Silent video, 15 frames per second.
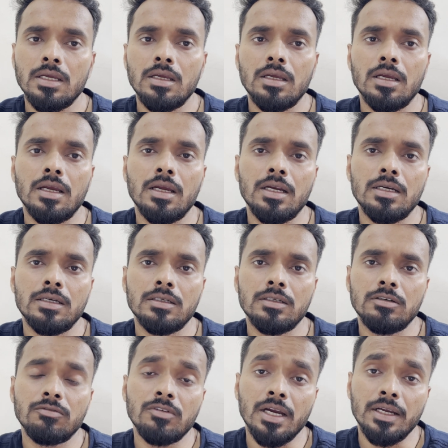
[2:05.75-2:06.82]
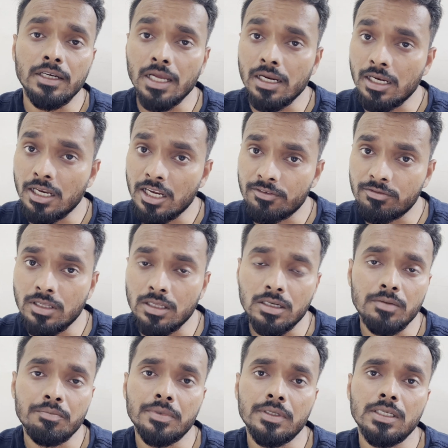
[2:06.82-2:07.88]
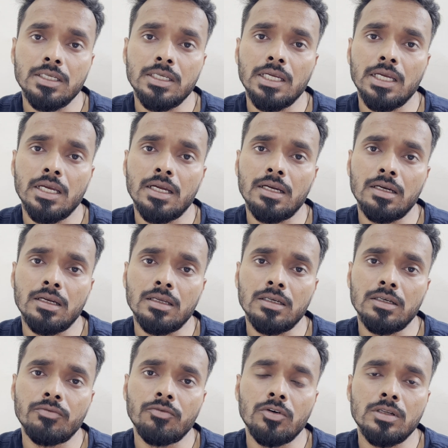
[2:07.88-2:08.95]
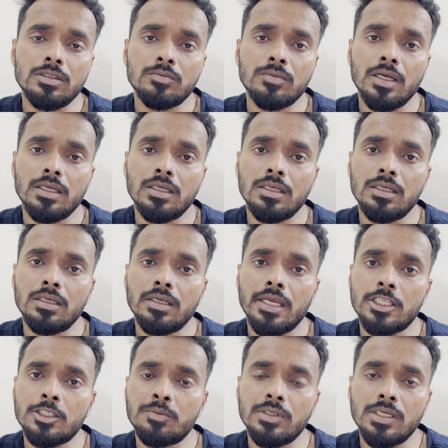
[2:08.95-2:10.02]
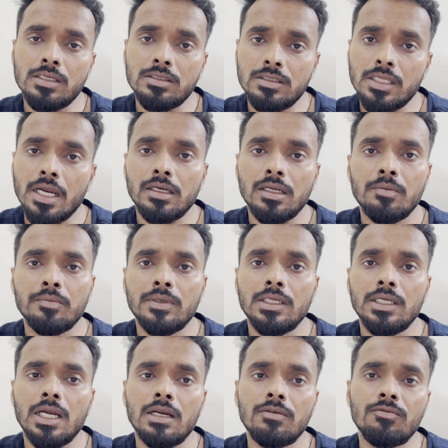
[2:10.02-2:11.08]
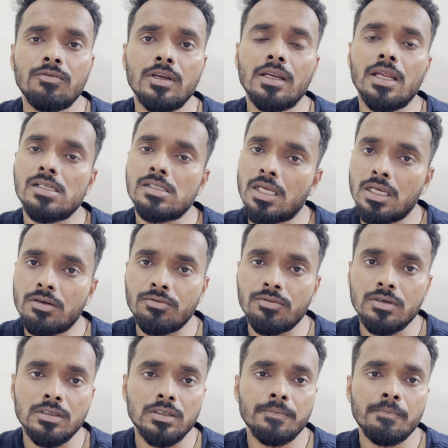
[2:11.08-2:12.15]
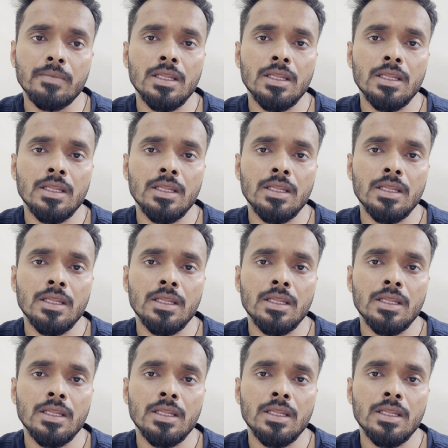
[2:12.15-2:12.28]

and why did I left the company, and what is my experience in that company and where else I have worked.